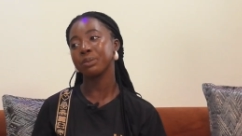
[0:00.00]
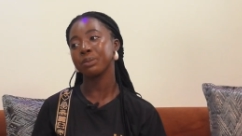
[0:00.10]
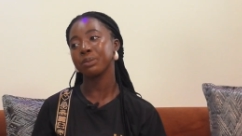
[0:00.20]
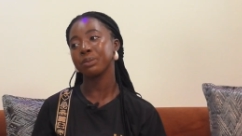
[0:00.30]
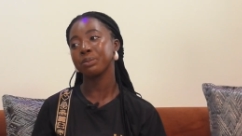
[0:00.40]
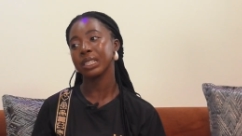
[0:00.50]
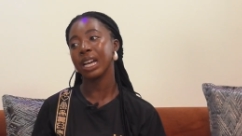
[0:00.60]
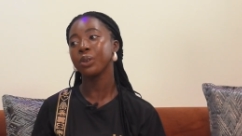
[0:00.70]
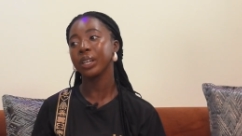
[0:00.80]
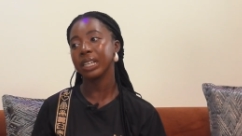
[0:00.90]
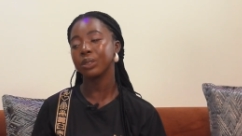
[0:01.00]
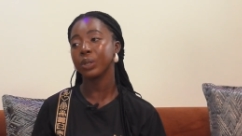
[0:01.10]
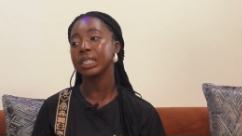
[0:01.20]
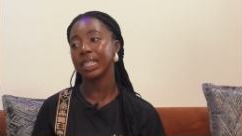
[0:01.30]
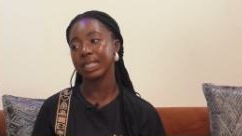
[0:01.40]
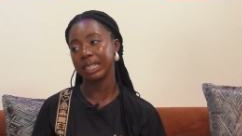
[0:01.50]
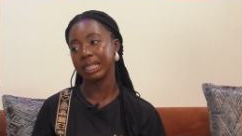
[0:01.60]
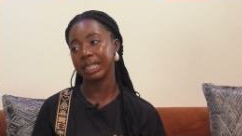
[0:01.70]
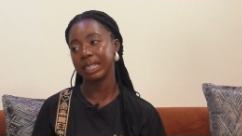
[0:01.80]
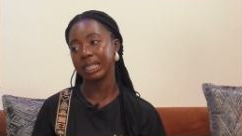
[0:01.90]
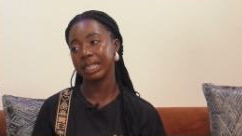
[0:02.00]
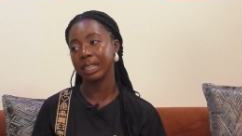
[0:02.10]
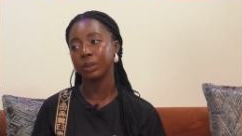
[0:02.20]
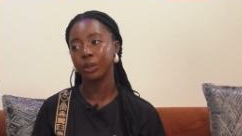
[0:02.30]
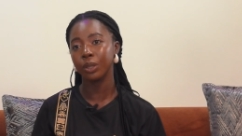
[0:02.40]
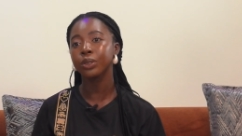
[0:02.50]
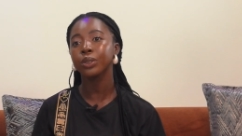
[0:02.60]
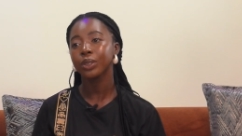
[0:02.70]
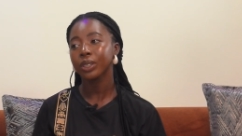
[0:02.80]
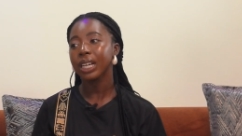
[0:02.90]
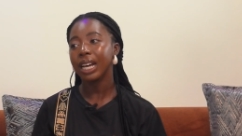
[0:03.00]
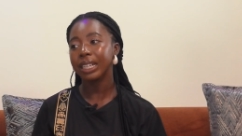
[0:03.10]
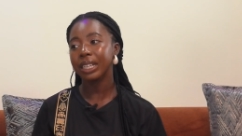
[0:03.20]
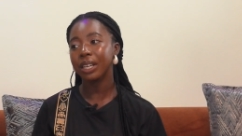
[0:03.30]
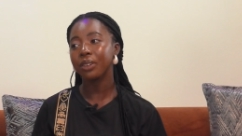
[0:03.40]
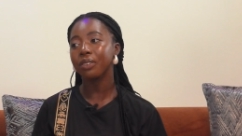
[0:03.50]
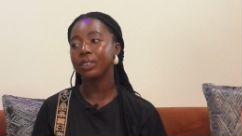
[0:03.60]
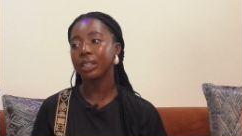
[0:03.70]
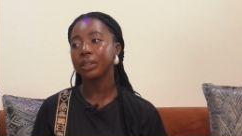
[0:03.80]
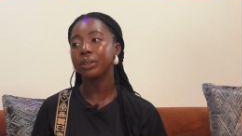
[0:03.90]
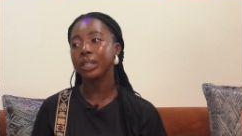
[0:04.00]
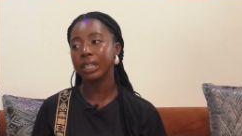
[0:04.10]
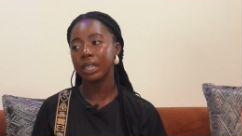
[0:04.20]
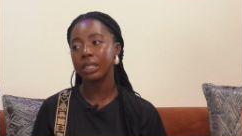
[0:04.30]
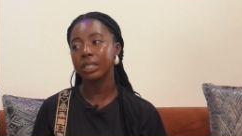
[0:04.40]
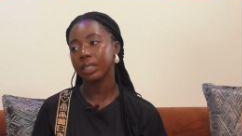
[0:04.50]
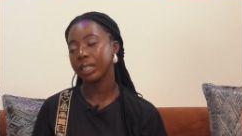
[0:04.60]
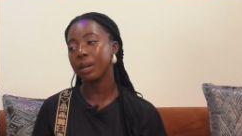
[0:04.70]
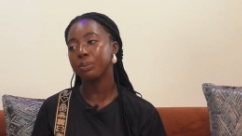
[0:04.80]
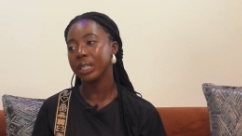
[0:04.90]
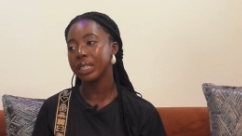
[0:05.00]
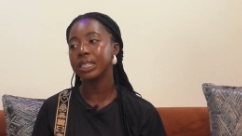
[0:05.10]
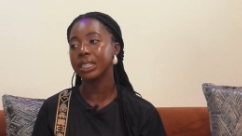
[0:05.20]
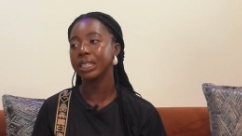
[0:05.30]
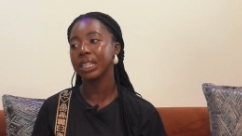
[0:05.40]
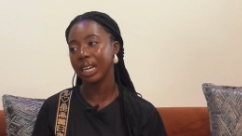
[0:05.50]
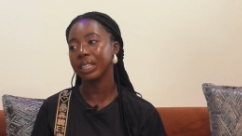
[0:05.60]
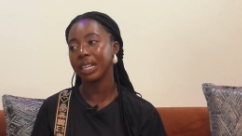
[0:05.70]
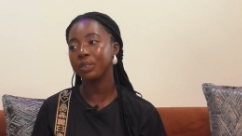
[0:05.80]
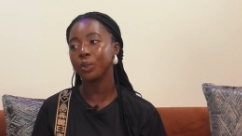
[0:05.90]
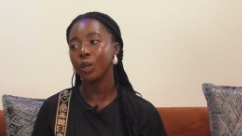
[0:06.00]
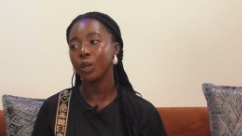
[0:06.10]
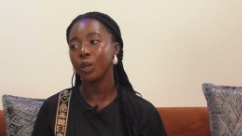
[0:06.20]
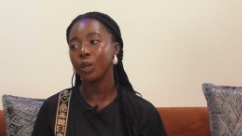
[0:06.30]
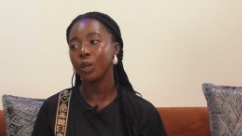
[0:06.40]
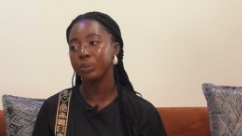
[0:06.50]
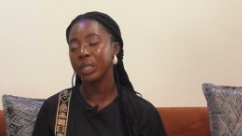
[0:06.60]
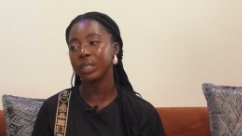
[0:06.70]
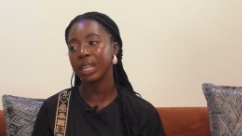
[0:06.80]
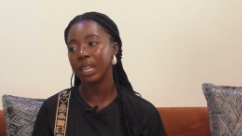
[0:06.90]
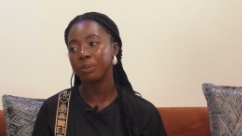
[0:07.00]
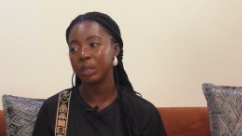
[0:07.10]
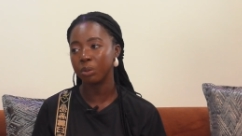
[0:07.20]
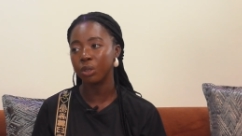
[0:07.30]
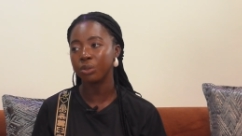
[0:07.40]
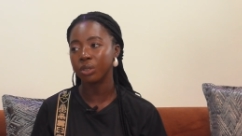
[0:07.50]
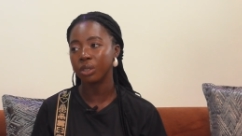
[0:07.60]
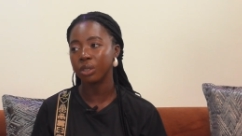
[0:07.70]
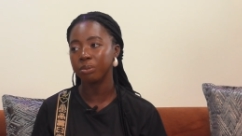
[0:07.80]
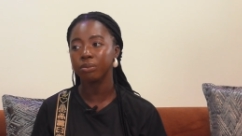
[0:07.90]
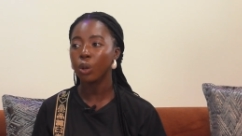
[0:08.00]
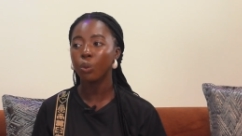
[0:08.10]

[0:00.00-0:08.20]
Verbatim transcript: it's a bit bizarre, yes. as what is at stake because mm -hmm. at the end of the three years, they are you BC, to, yeah. yeah. they have to compete with other people from